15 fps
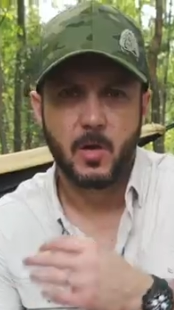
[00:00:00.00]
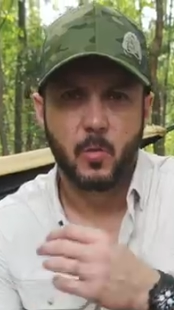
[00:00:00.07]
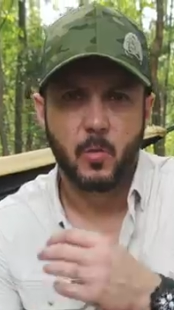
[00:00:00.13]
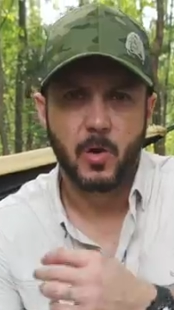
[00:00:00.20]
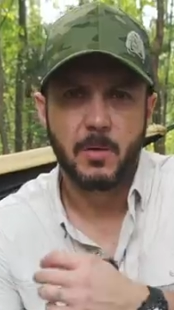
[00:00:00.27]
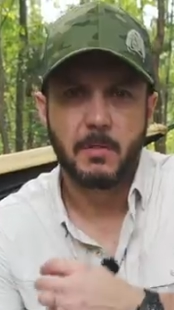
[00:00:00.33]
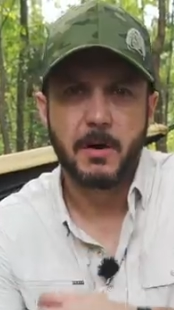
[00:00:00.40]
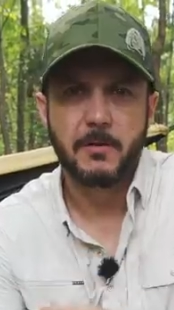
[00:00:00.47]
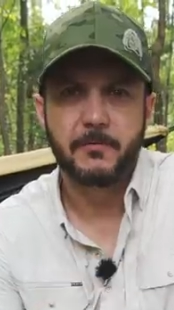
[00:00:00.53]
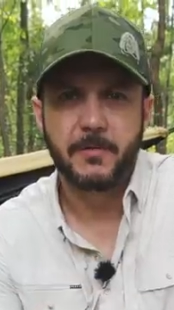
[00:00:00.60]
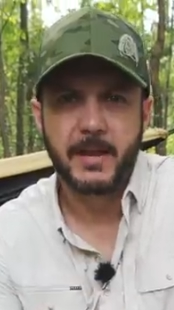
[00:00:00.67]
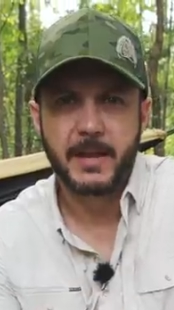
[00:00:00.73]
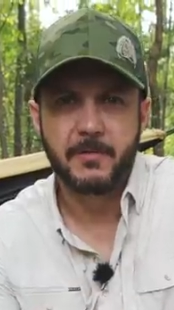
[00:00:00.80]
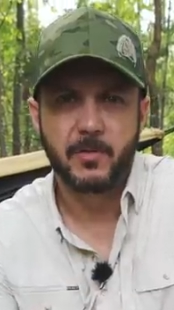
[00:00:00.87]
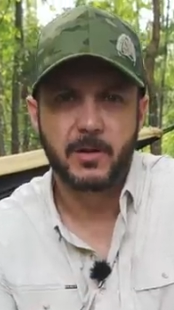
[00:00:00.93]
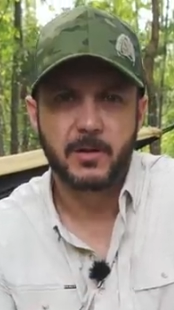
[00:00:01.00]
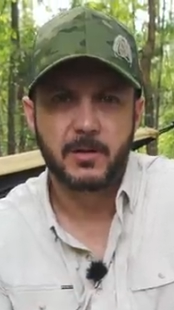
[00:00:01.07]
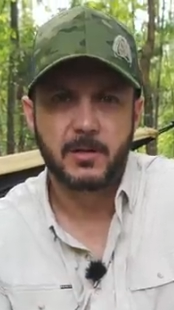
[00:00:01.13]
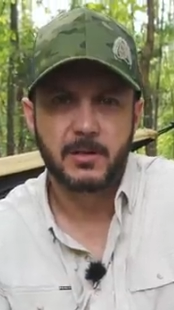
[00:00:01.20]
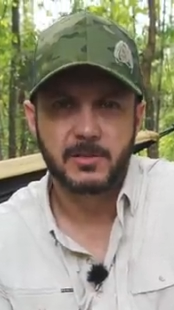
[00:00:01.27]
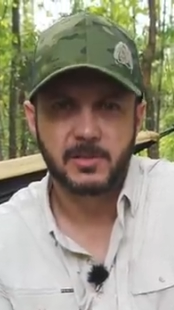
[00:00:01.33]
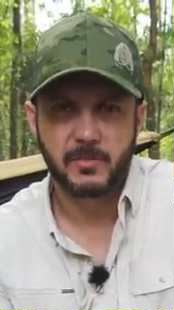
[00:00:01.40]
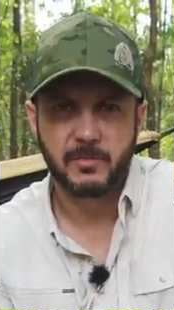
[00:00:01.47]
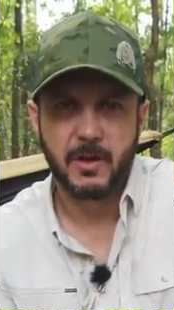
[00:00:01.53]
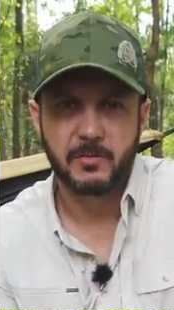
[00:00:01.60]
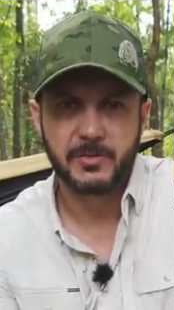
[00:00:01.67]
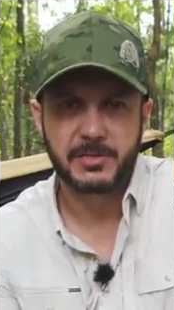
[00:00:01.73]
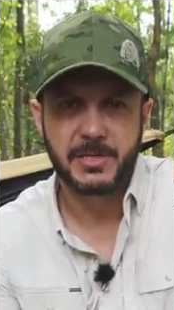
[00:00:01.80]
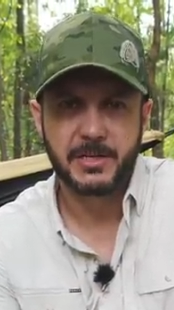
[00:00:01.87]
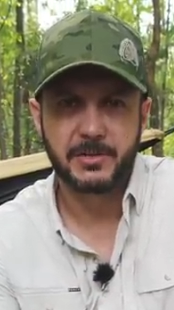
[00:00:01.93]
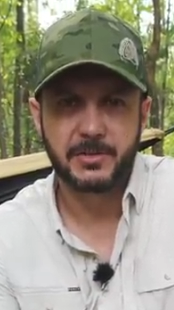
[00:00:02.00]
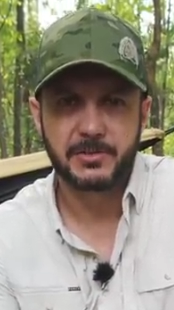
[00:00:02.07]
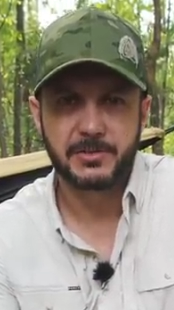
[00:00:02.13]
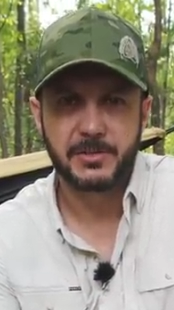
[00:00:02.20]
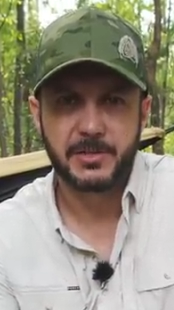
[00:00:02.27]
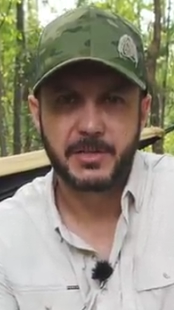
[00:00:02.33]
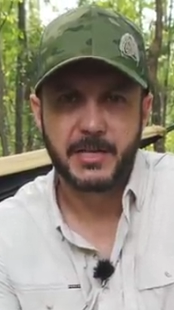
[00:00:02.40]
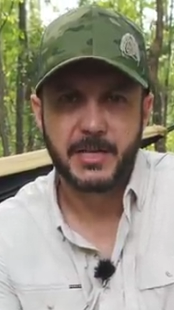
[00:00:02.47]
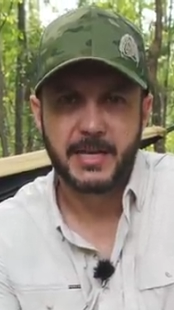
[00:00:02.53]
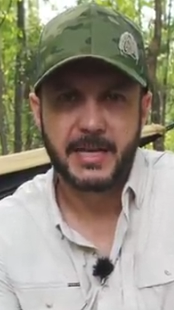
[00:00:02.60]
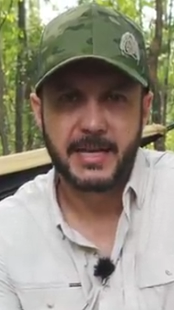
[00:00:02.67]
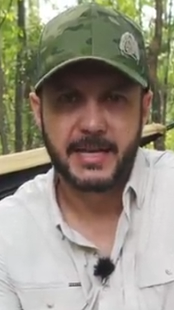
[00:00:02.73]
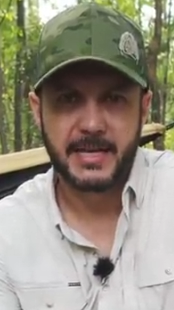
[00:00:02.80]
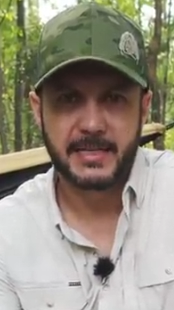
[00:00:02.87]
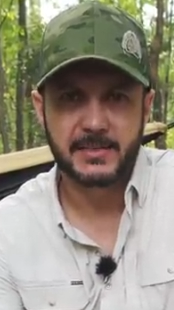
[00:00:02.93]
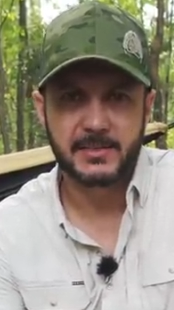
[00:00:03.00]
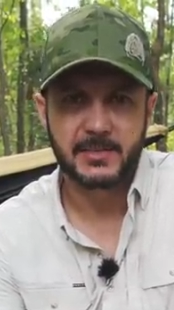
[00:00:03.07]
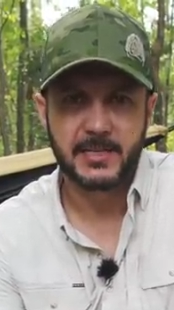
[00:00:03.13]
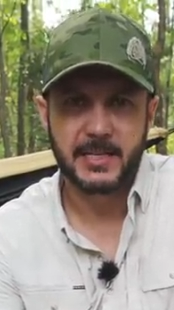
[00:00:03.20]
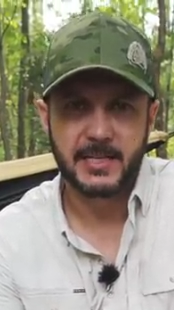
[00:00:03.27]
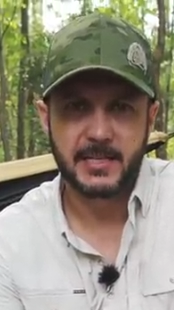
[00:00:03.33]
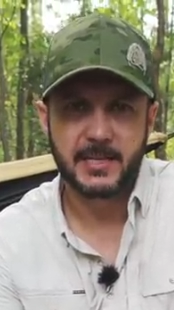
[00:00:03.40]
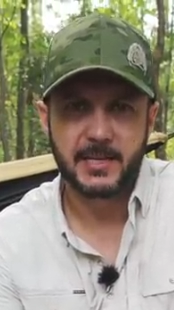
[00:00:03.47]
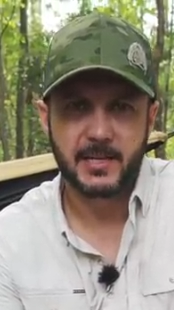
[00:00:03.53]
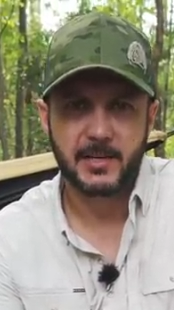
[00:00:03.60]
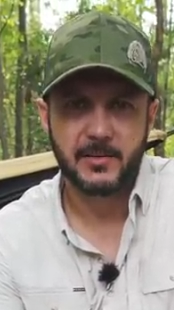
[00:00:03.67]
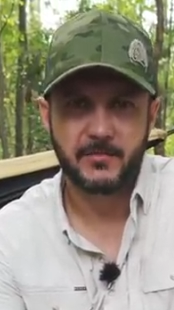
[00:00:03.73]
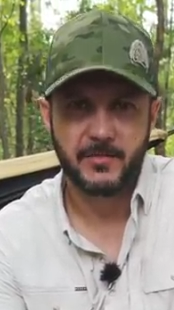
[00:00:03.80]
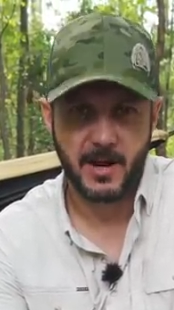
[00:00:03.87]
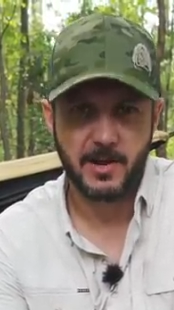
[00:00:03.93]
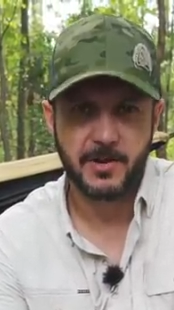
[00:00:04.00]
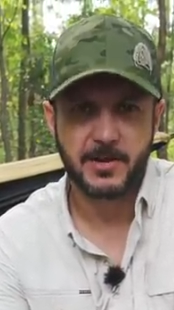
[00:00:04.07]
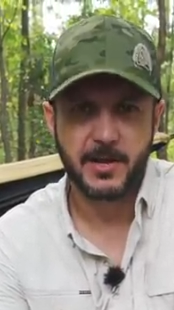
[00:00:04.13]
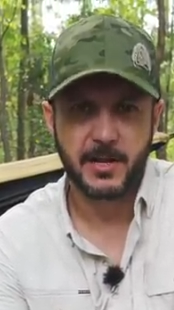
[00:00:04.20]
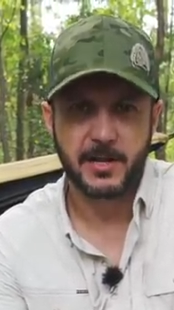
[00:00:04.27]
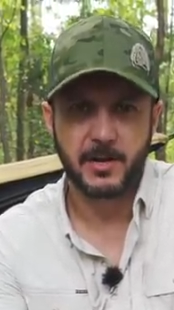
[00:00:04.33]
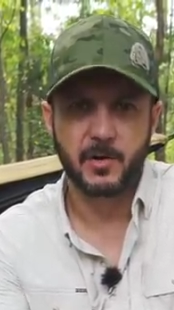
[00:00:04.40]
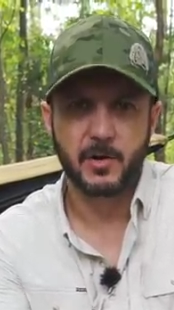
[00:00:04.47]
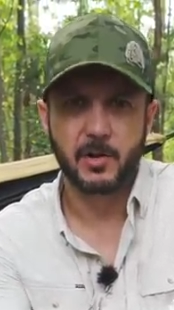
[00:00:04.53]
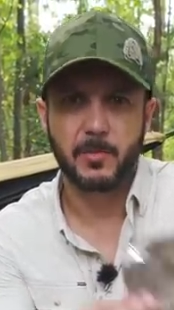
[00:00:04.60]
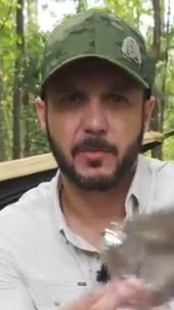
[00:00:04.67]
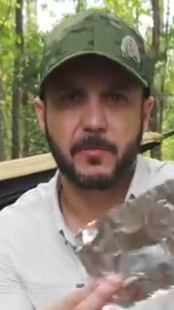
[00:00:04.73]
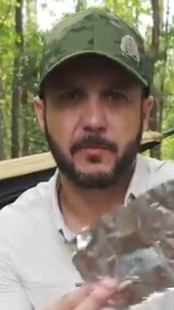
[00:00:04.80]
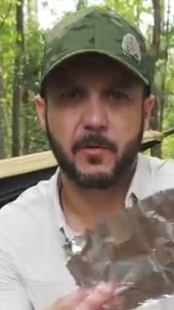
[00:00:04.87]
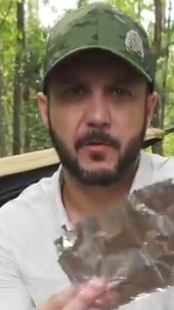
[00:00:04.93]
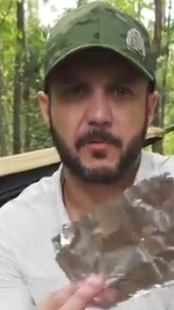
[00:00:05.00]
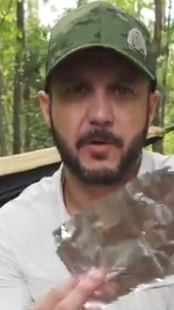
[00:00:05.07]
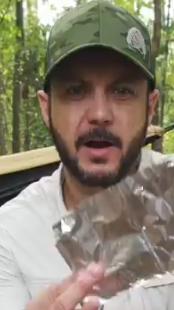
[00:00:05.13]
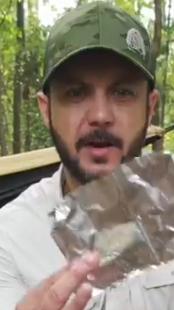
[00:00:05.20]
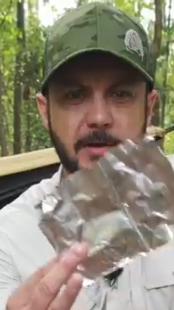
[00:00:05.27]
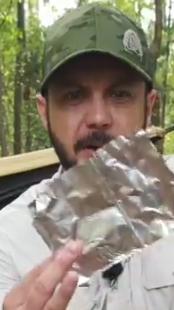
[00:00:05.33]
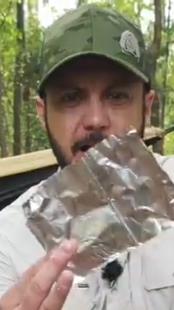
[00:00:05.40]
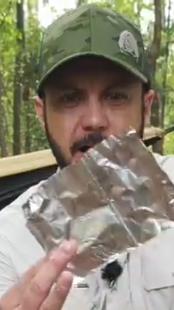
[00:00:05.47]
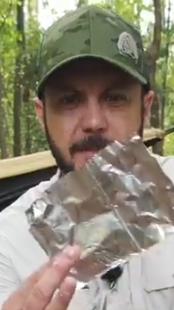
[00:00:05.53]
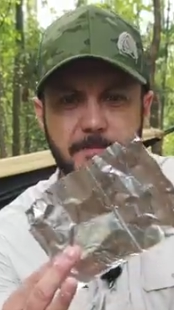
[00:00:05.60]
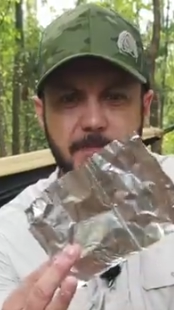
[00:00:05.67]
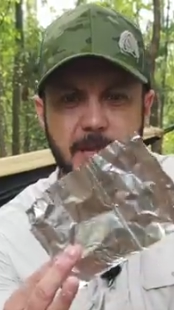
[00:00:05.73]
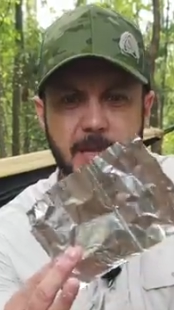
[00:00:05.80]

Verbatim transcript: One of my favorite survival tinders is the fire nugget or aluminum foil fire nugget.